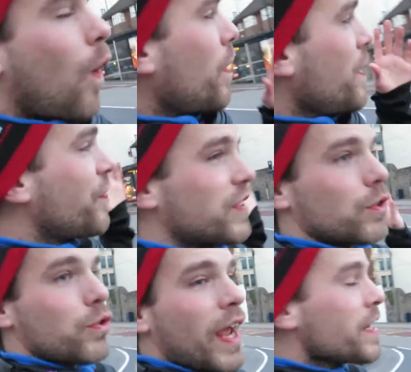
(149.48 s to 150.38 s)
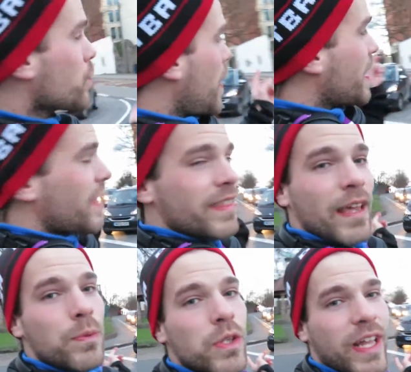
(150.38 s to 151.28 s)
or if it's already red and
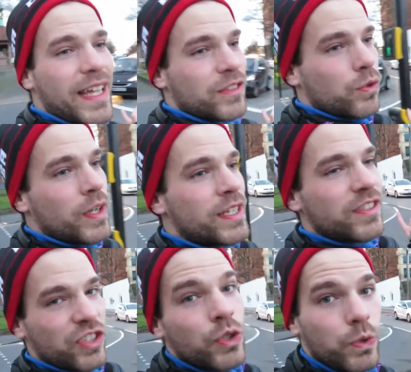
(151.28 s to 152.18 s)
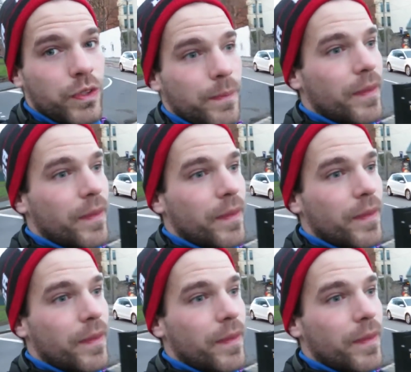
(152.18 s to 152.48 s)
they will get green soon.